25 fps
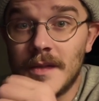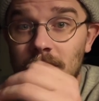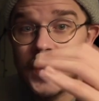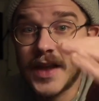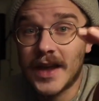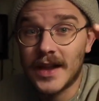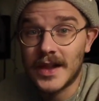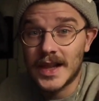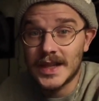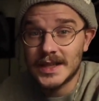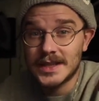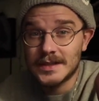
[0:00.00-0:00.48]

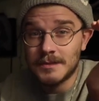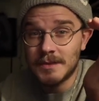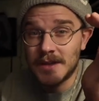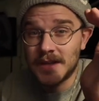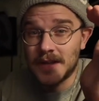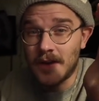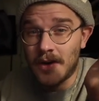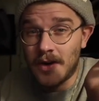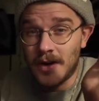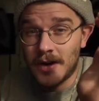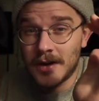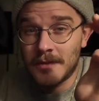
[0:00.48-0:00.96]
that lets
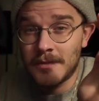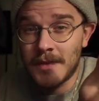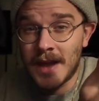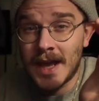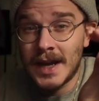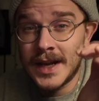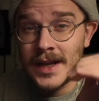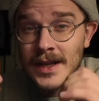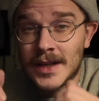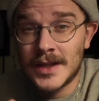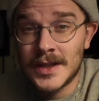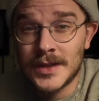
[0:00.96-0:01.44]
me
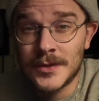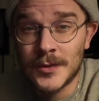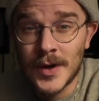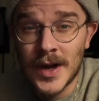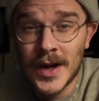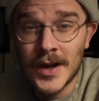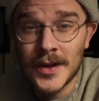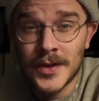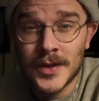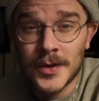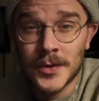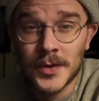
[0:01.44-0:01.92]
automatically
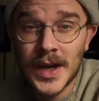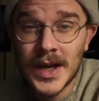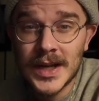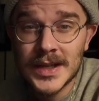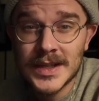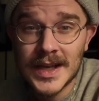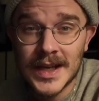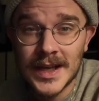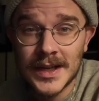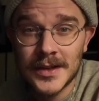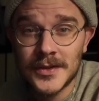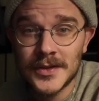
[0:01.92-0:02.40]
round the
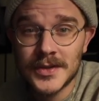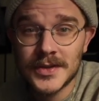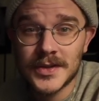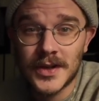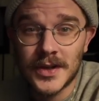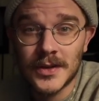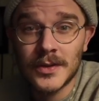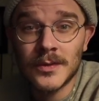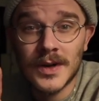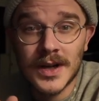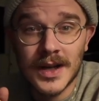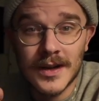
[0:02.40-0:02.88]
rectangles
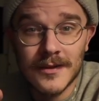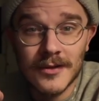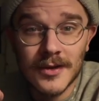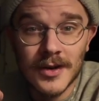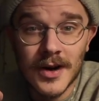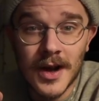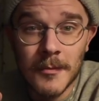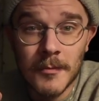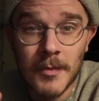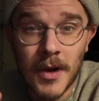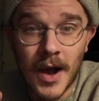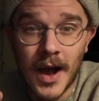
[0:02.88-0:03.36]
on whatever
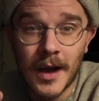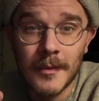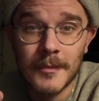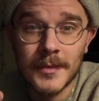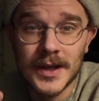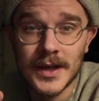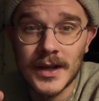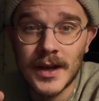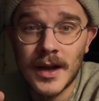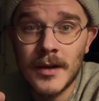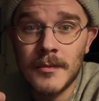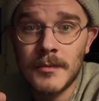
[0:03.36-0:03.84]
I'm
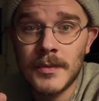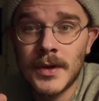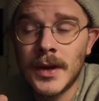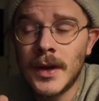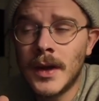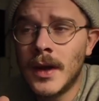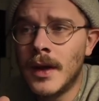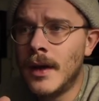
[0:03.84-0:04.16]
popping up.